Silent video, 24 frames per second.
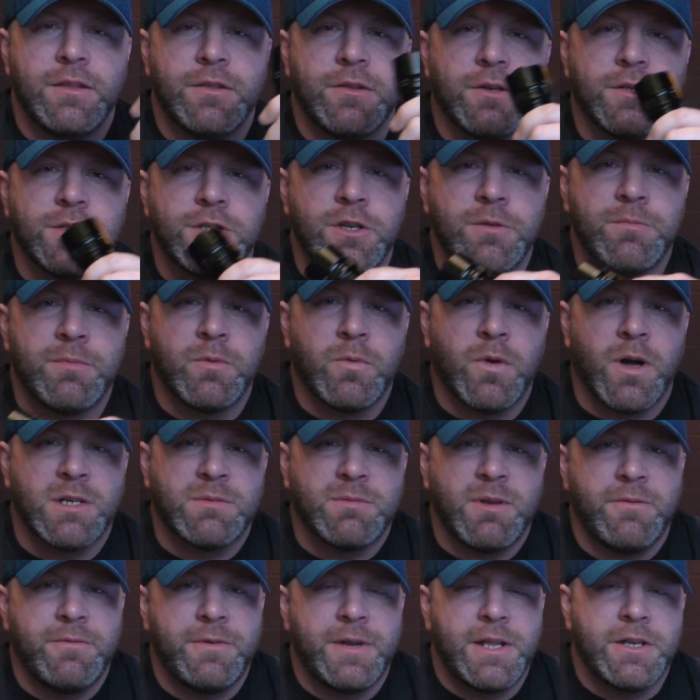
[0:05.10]
Those of you who've been
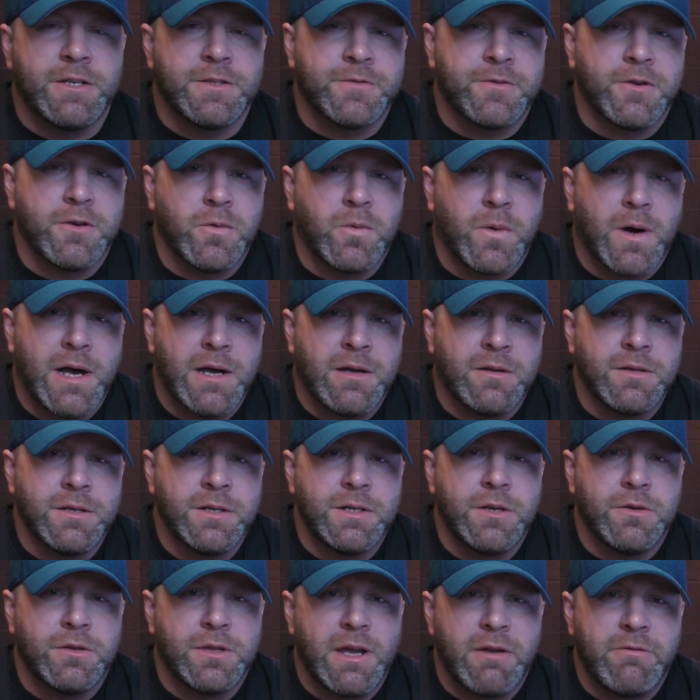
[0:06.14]
watching my videos for a while
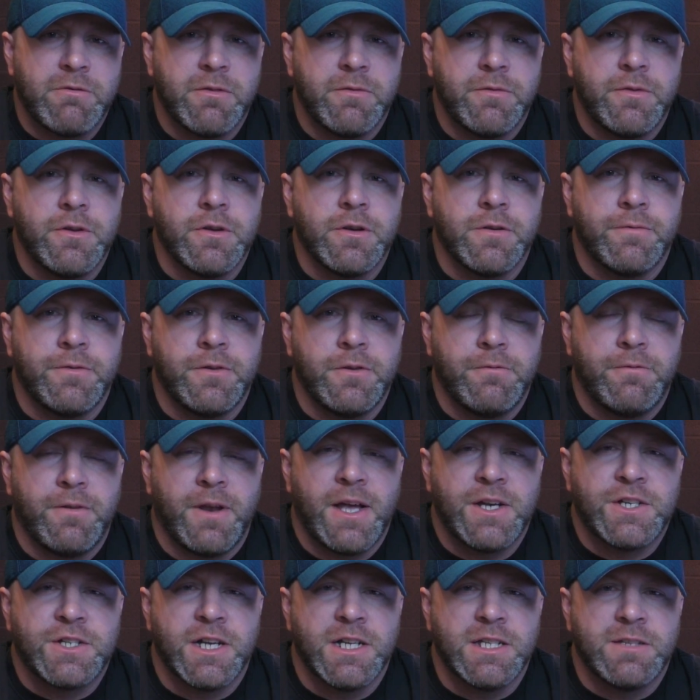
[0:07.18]
know that I've reviewed a few
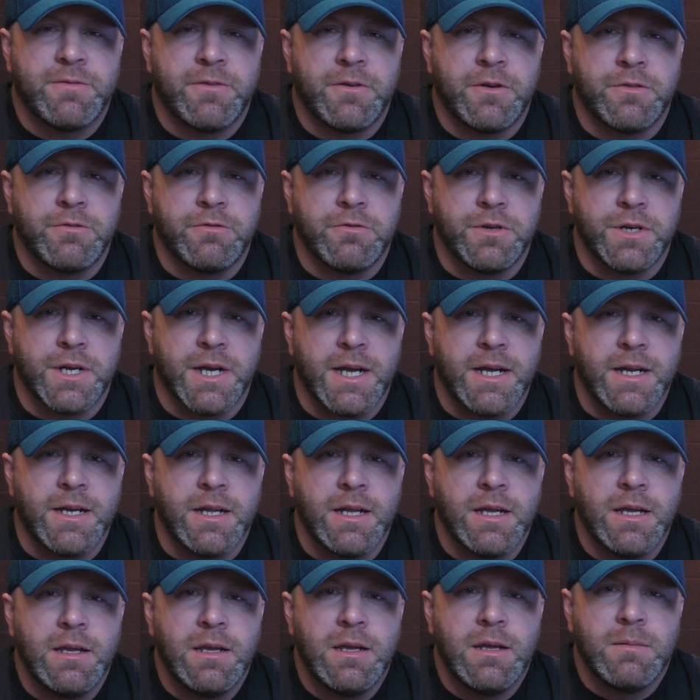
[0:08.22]
flashlights for through night,
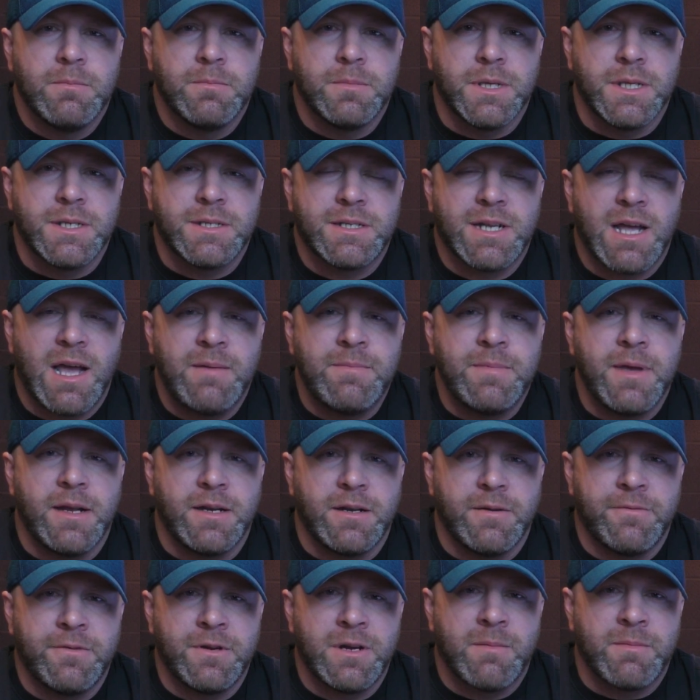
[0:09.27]
but this time a
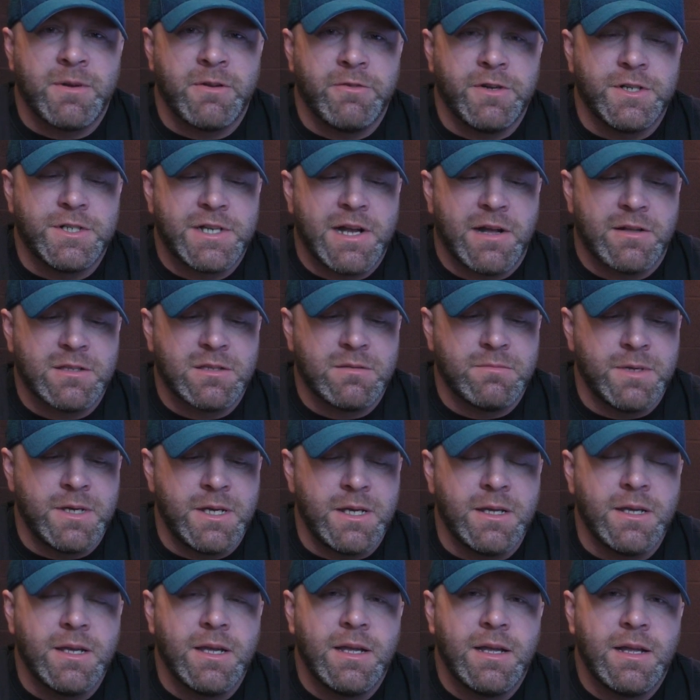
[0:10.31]
different company reached out to
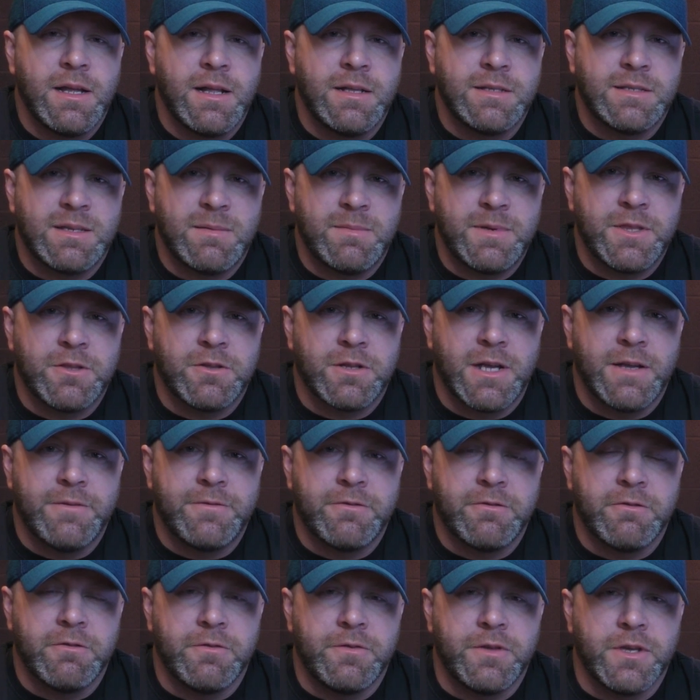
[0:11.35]
me and sent me their light
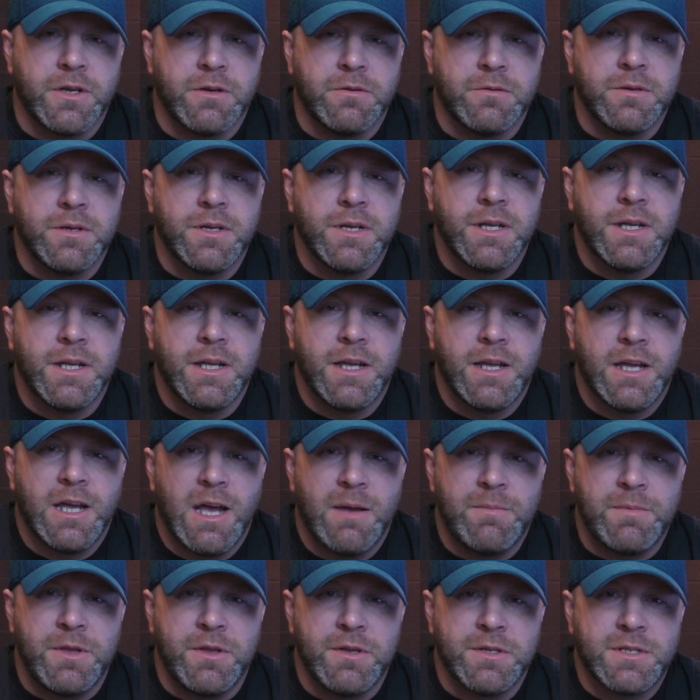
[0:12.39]
for review.
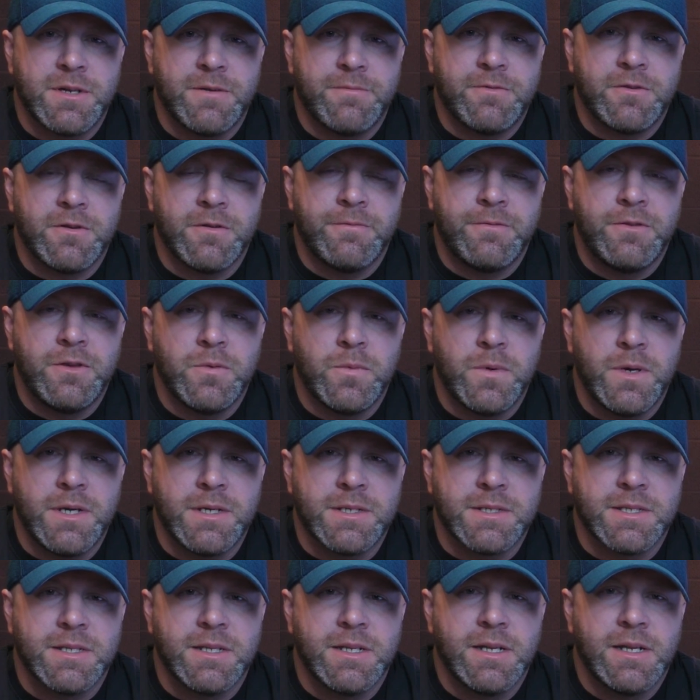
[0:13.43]
I've been using it for a few
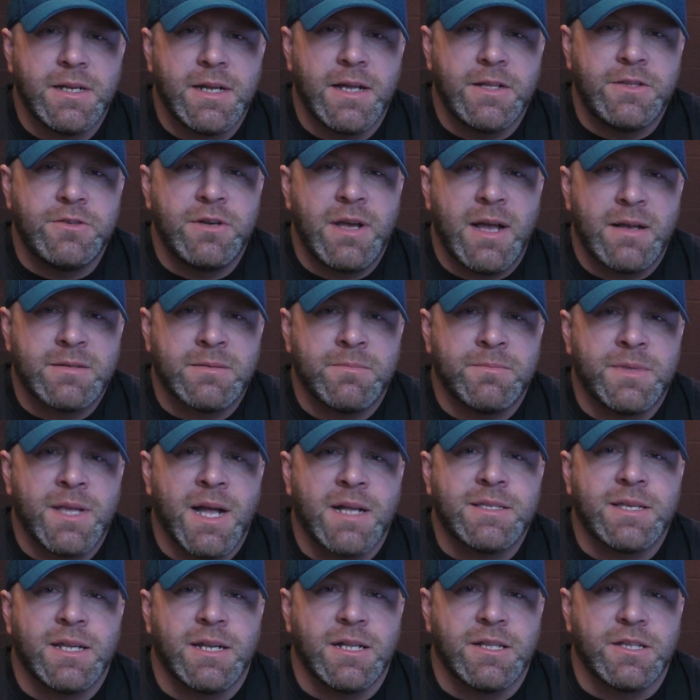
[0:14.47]
weeks. I do have some
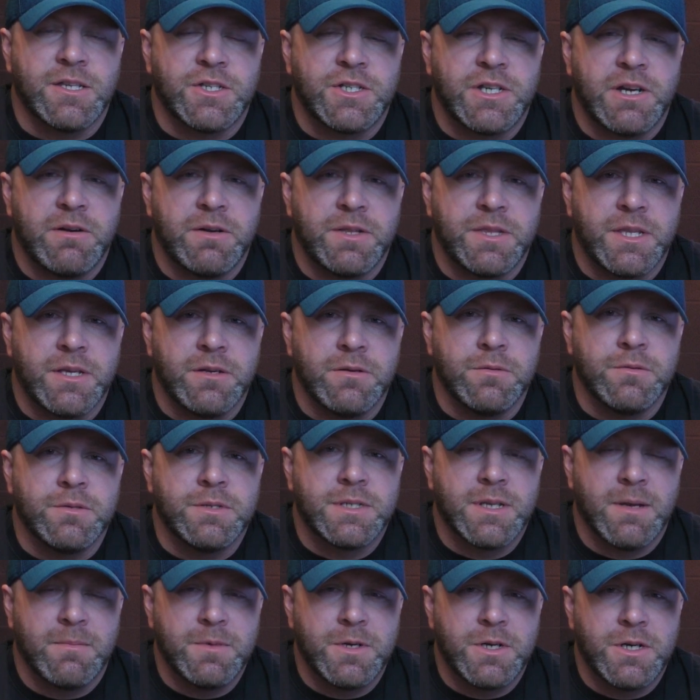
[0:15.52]
thoughts I'd like to share with you.
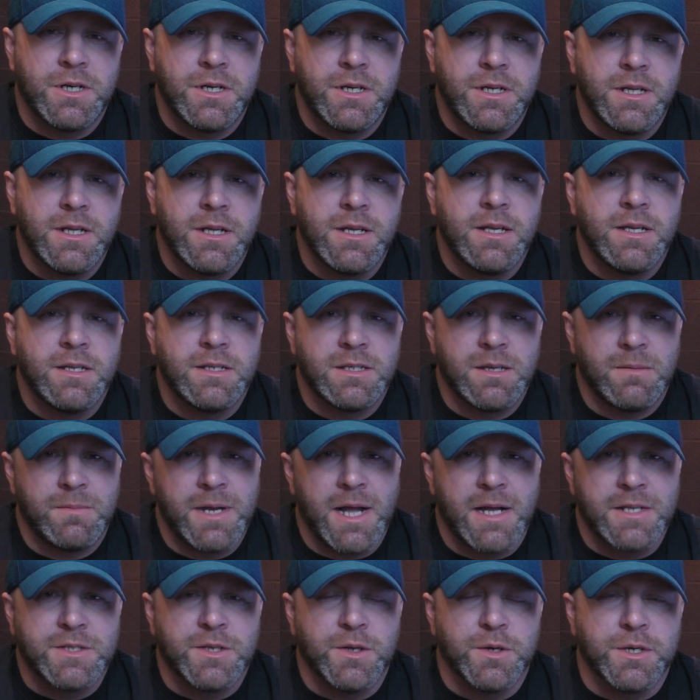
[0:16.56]
Some good, some
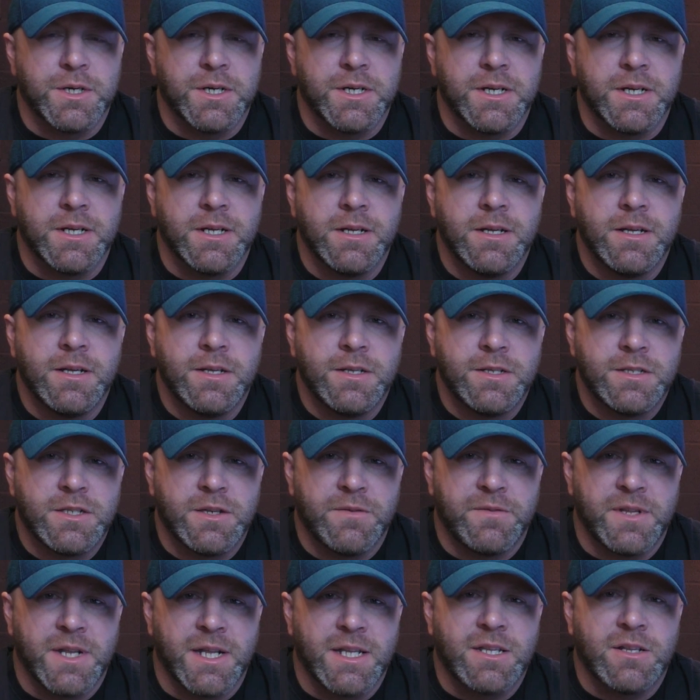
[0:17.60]
not so good. So
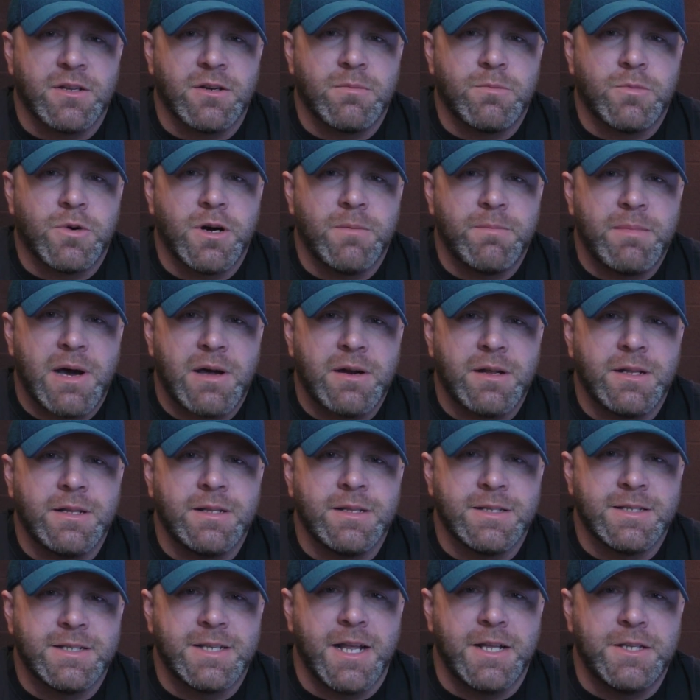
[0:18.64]
if you'd like to learn more about it,
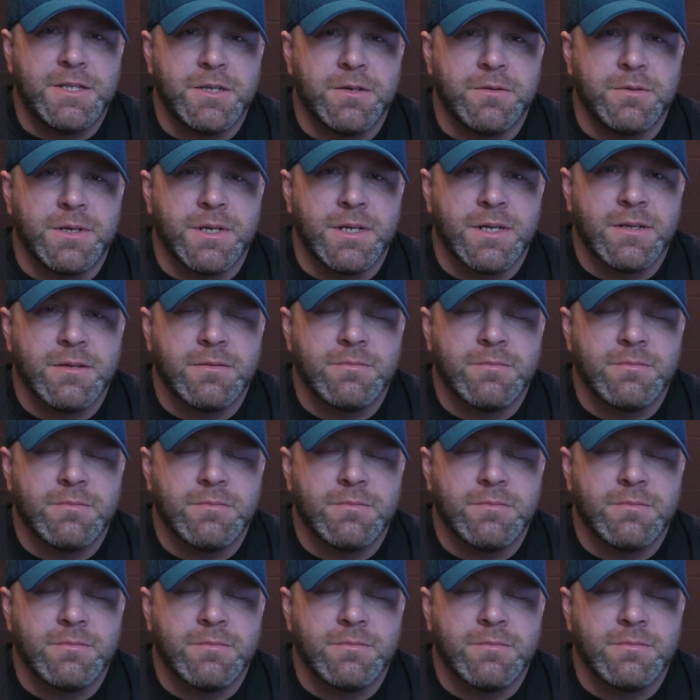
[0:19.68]
stay tuned.